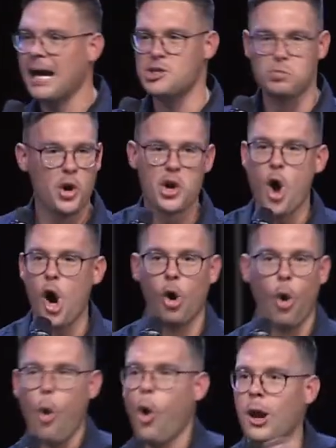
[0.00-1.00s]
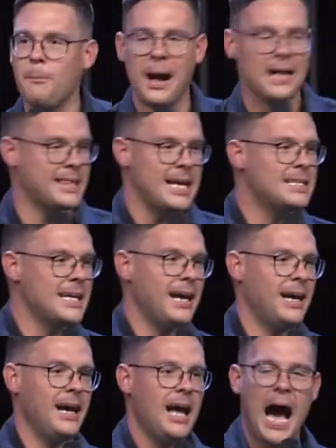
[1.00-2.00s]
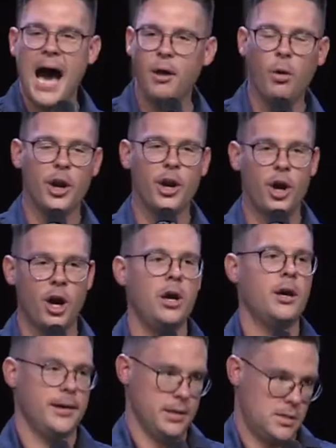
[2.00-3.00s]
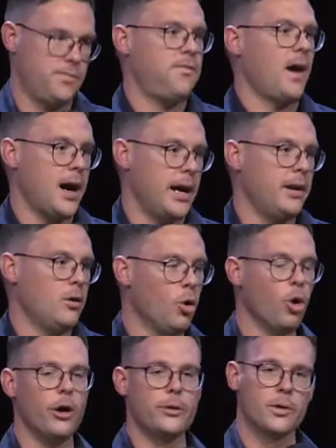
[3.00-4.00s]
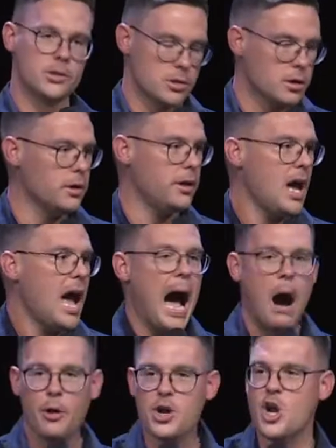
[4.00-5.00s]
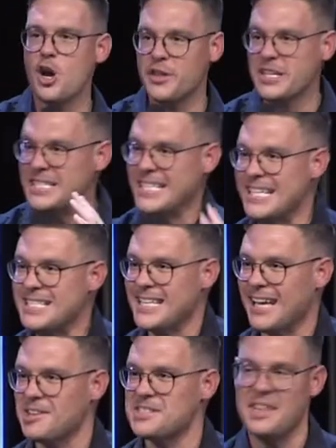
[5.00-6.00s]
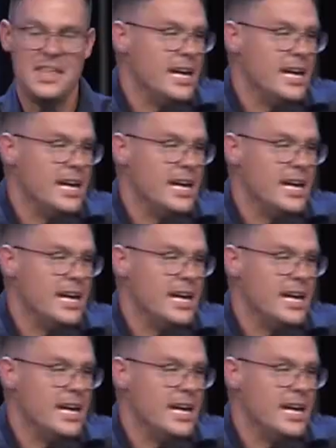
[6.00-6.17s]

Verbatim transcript: just want to know all about their day. I don't want to know it's fun or it was good. I want to know the details and the